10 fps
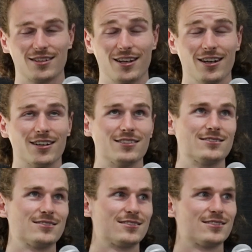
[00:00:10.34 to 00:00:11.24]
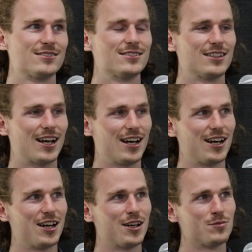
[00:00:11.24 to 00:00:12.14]
the sport?
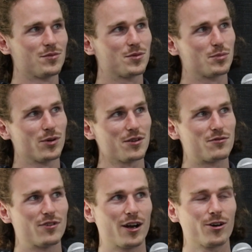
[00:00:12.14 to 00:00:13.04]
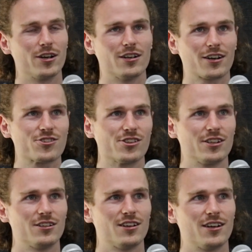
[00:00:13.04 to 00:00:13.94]
It's pretty varied,
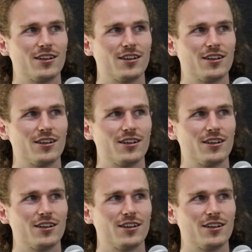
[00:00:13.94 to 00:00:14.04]
actually.